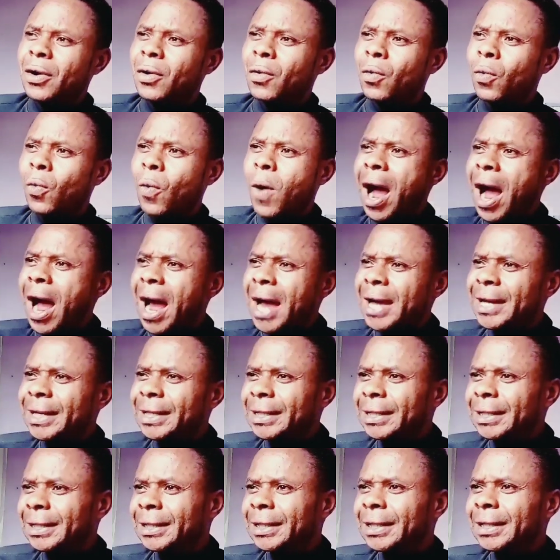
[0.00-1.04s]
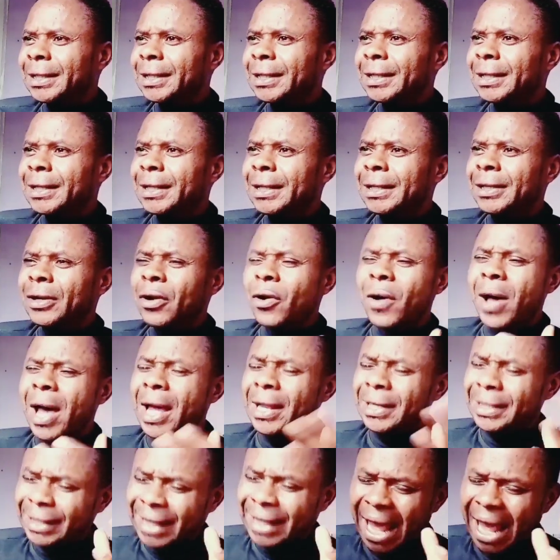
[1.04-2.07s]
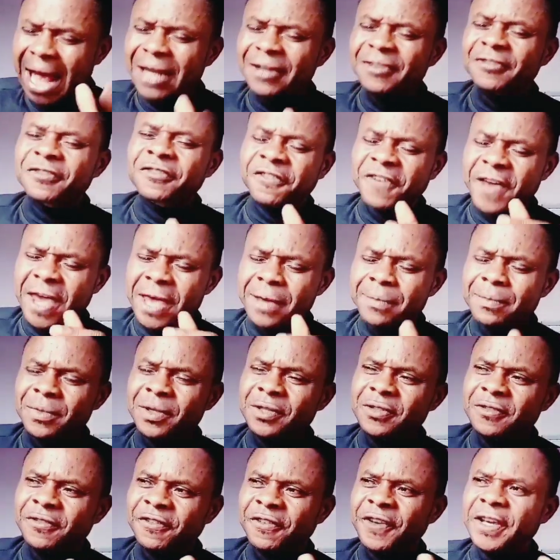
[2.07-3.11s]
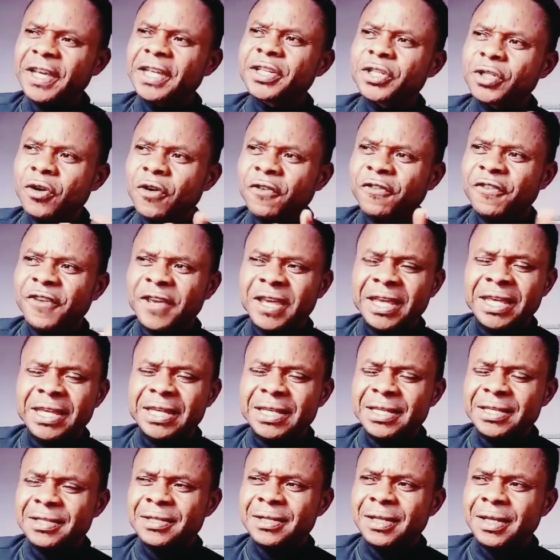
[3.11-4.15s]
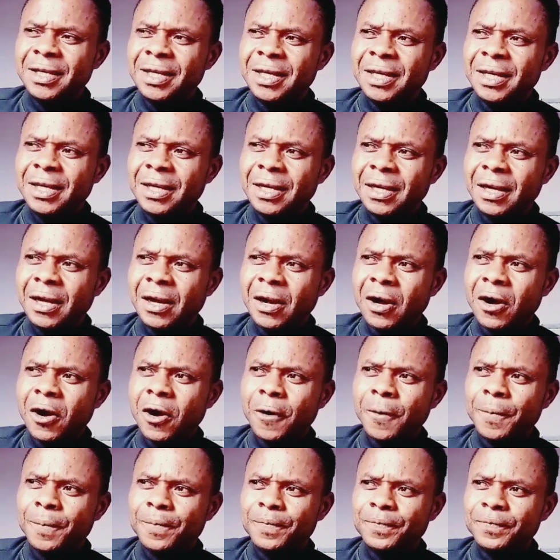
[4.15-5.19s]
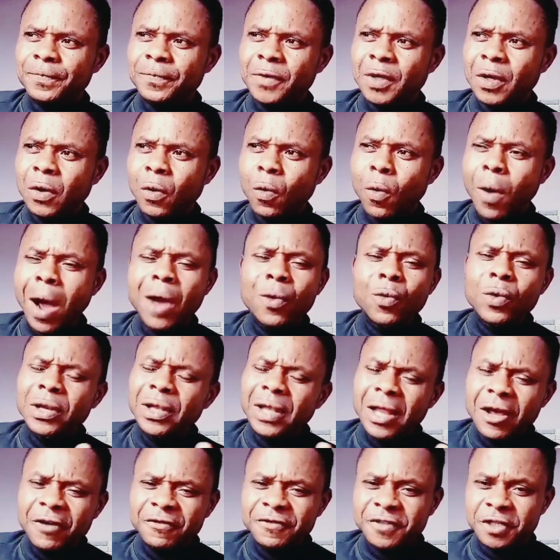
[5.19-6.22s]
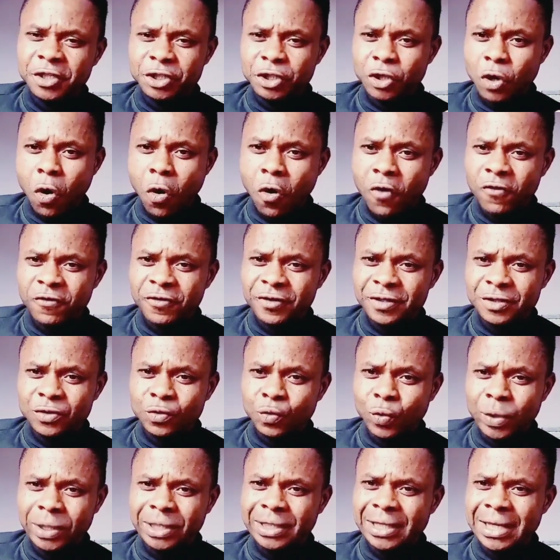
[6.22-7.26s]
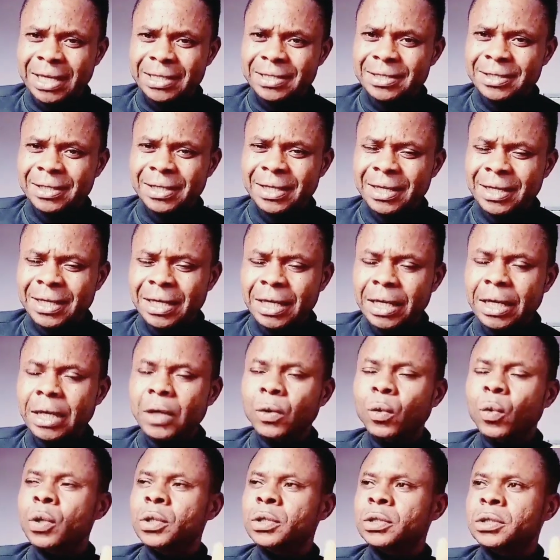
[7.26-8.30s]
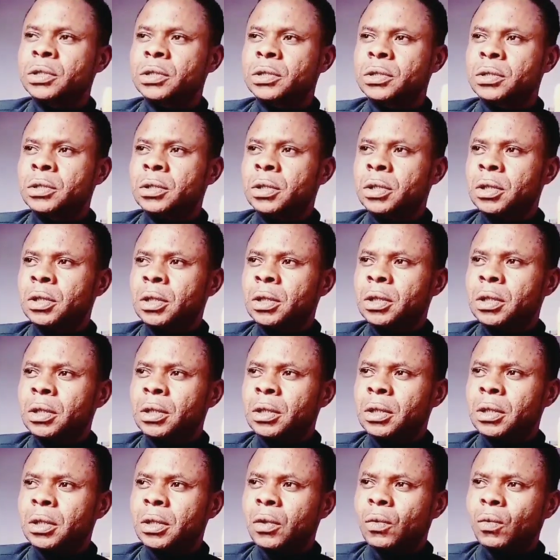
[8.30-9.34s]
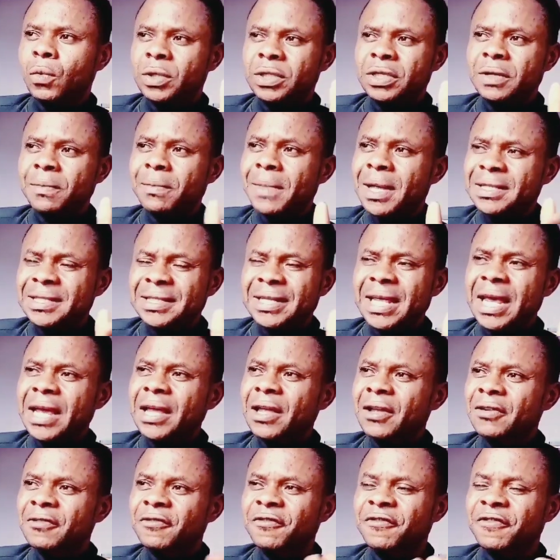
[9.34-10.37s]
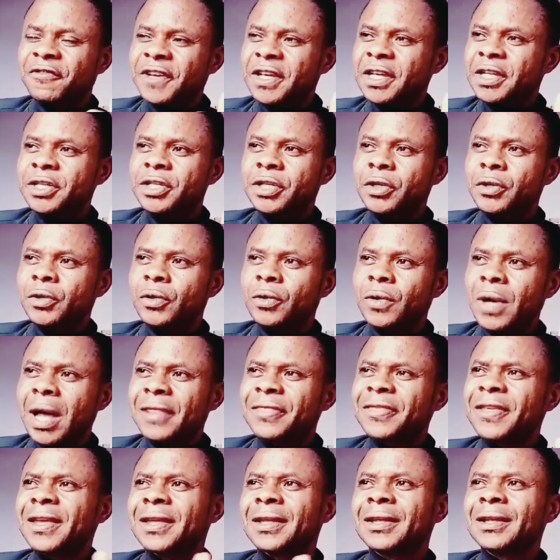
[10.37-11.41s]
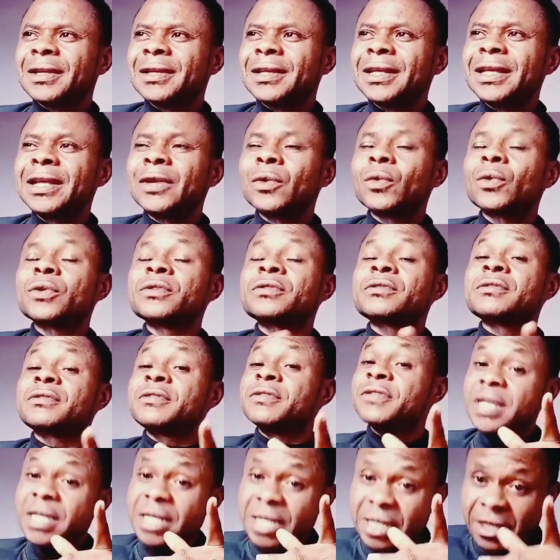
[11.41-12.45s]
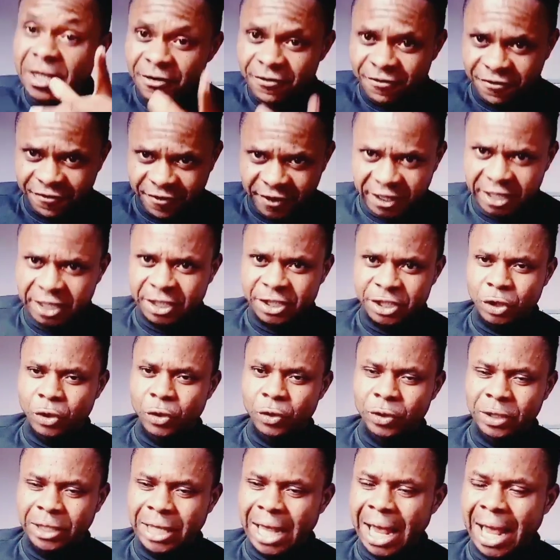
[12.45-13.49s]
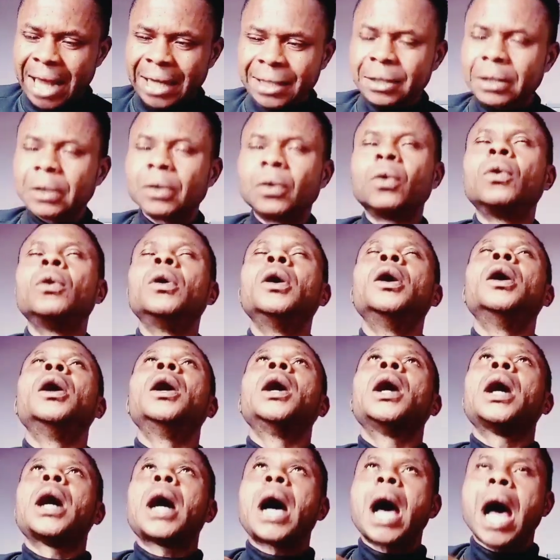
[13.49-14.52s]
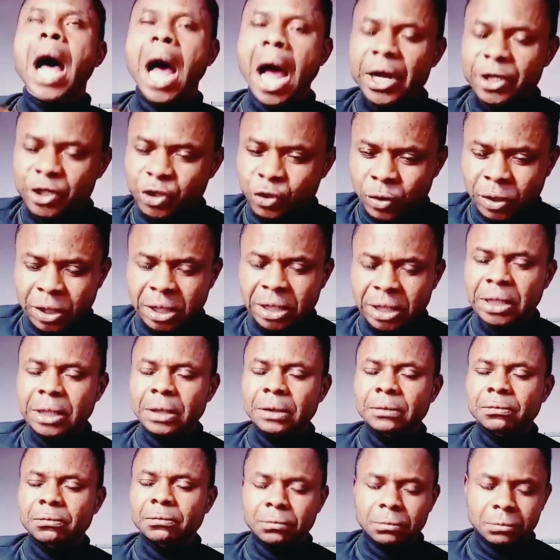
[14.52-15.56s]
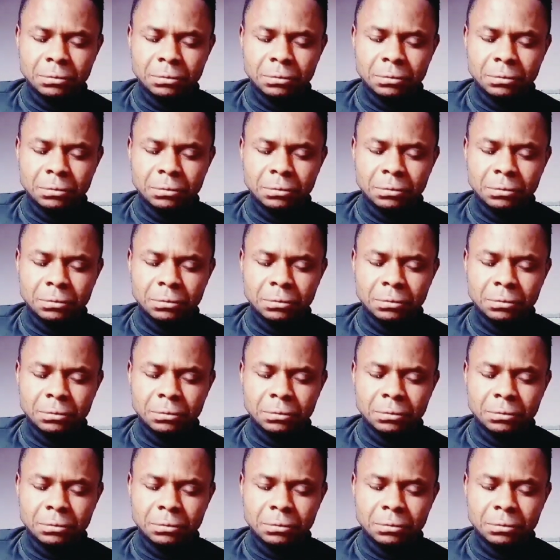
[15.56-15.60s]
Why? And that famous video of his, Why We Love the Jehovah's Witness, was it my second video? I think it was the video that actually